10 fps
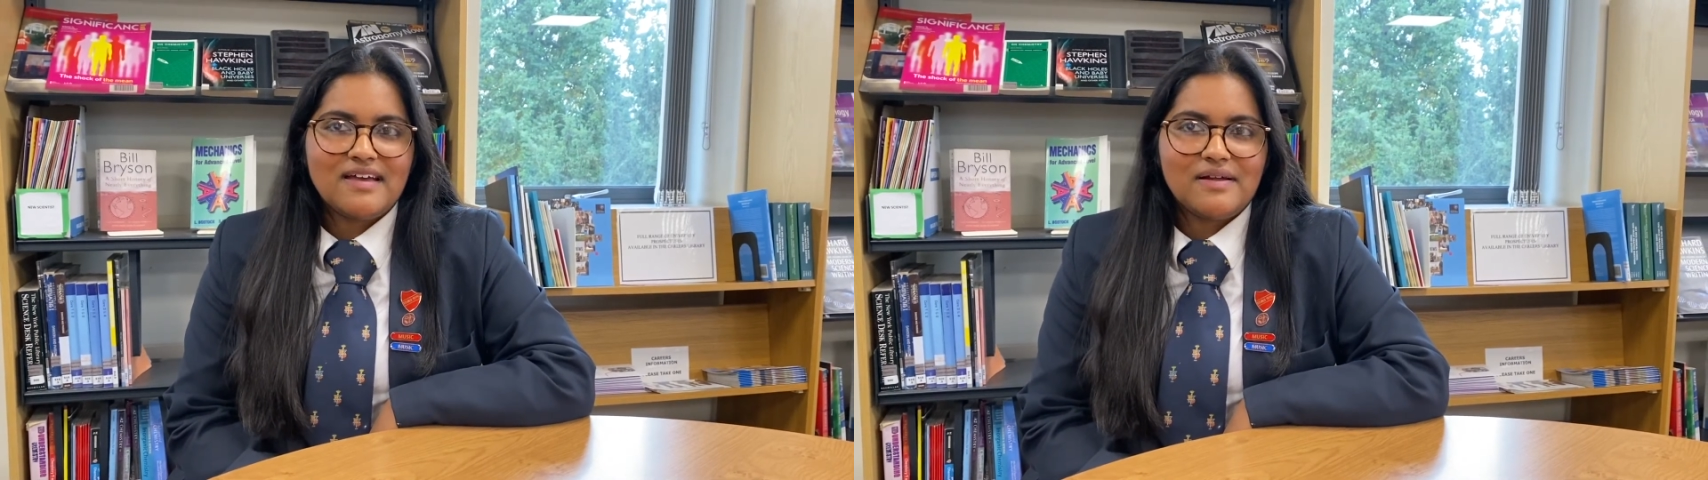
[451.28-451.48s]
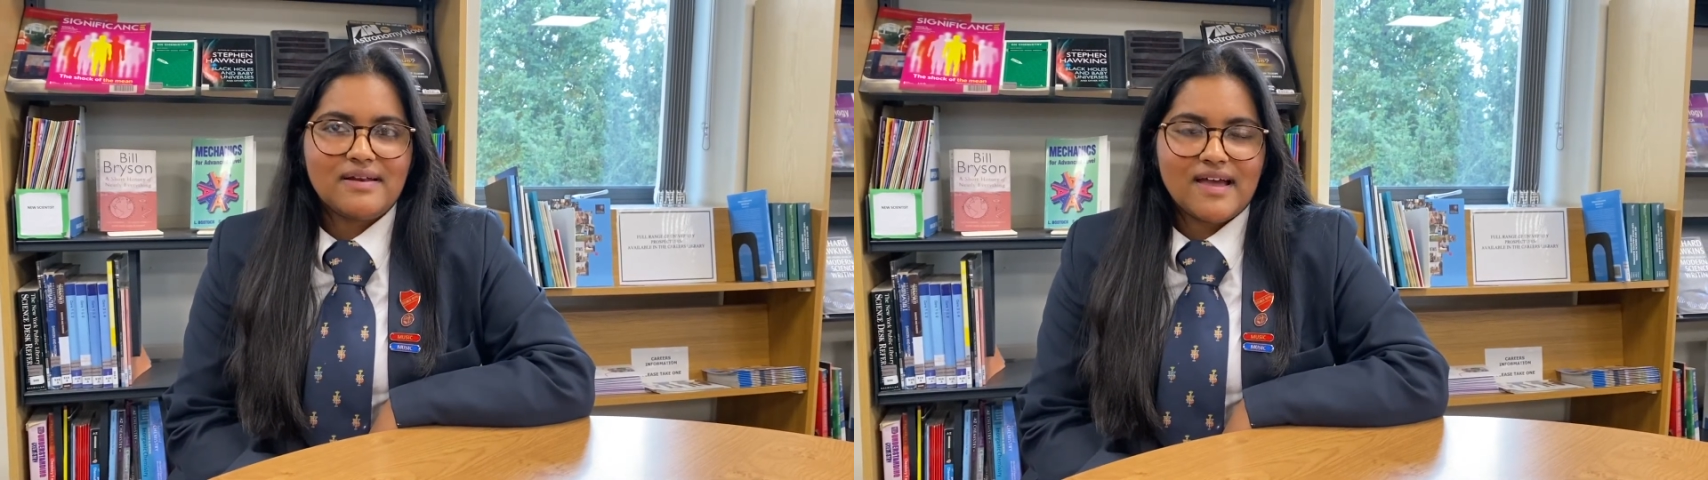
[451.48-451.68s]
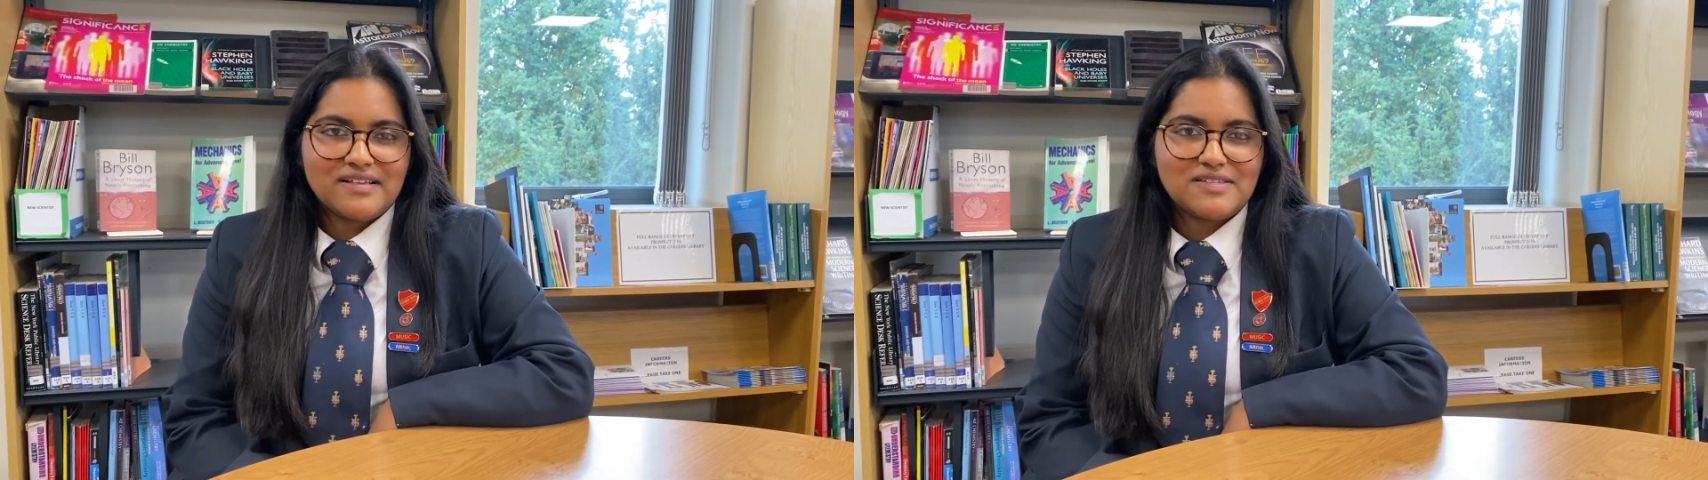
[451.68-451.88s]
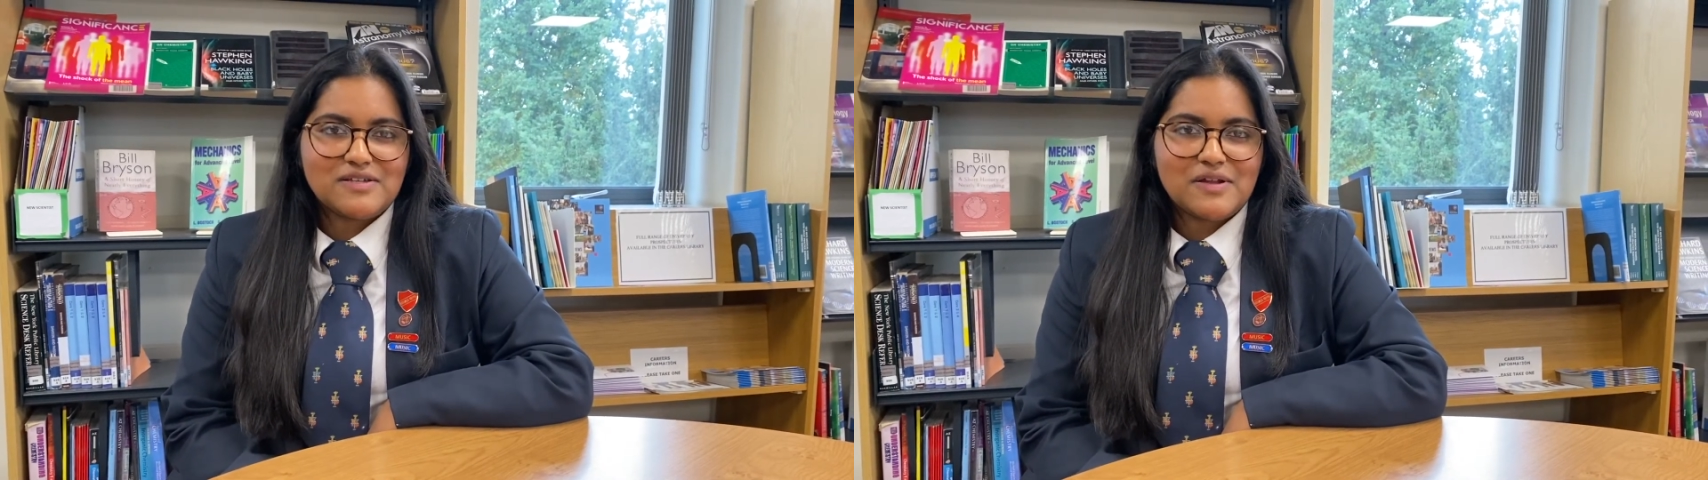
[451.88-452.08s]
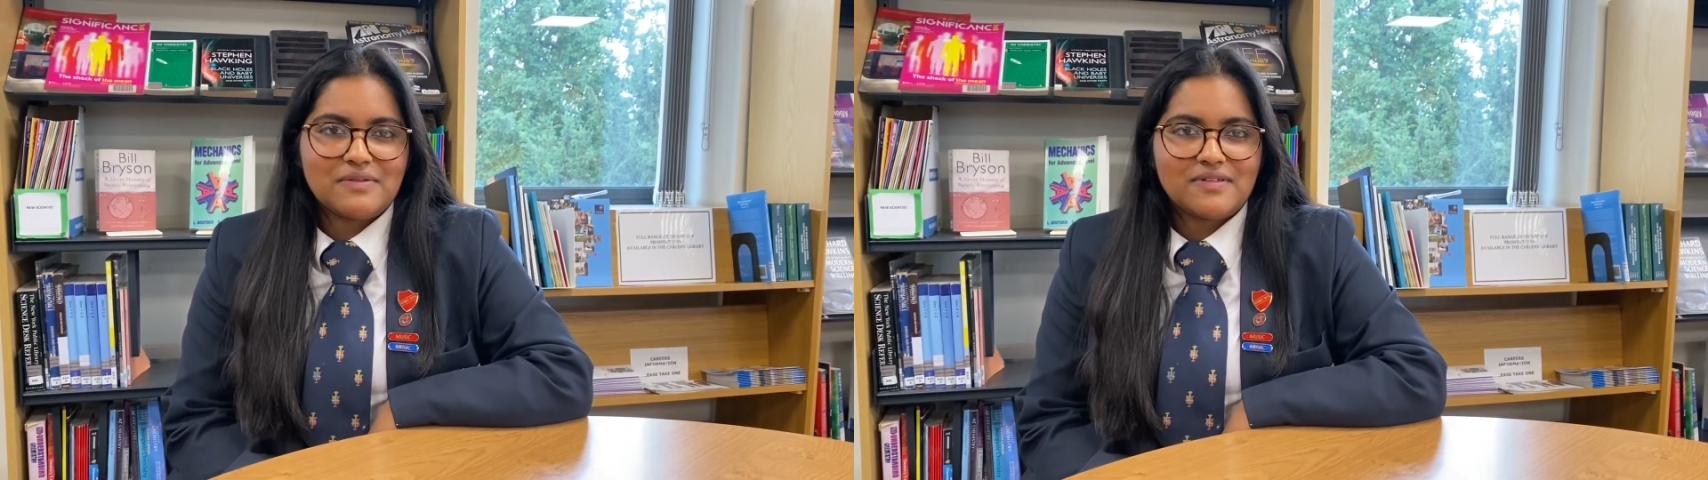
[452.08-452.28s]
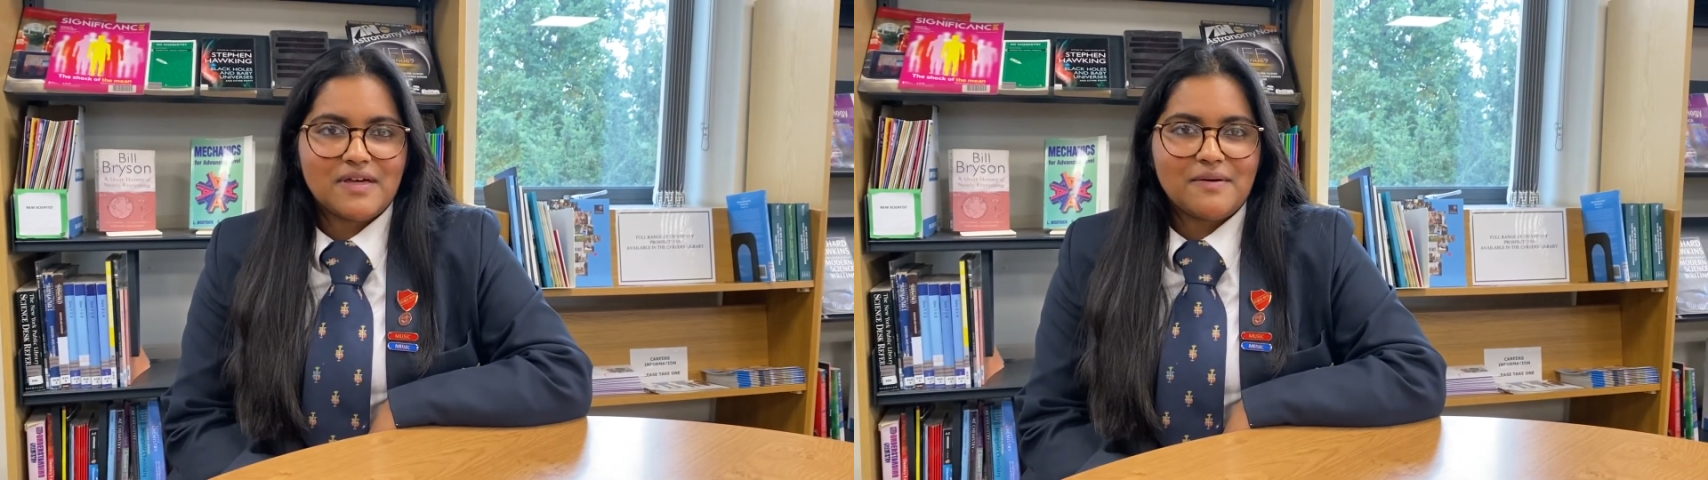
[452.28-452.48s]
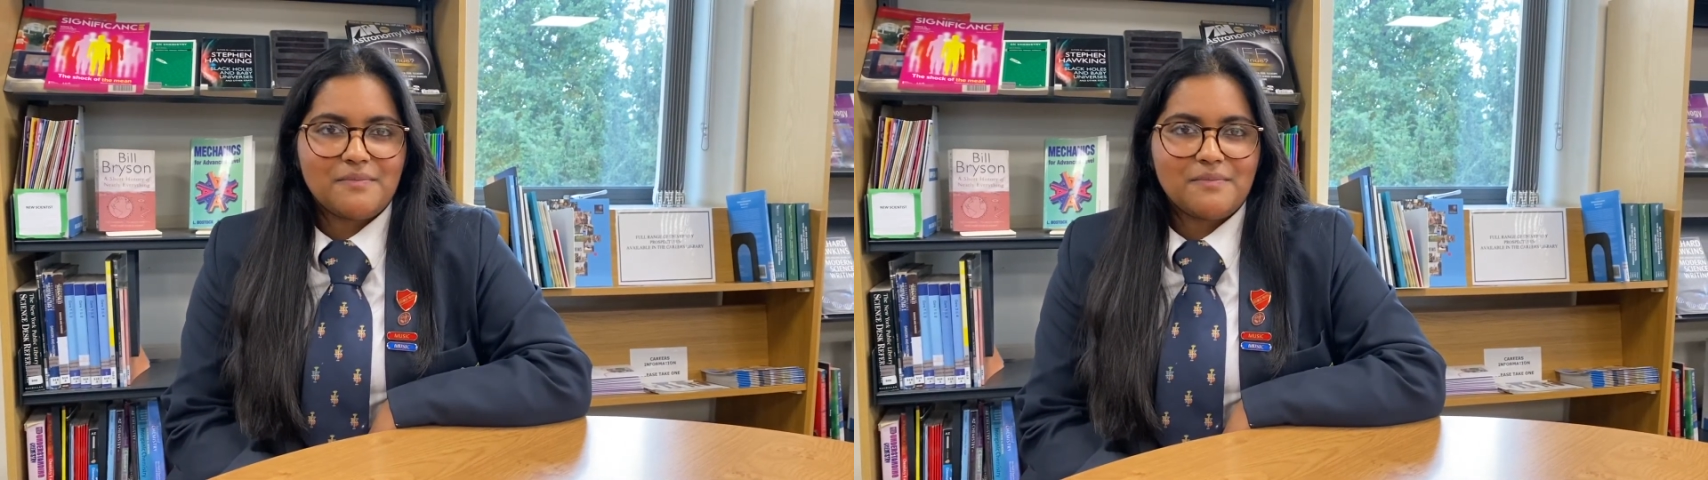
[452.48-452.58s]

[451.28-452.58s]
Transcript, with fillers: nice to know that there are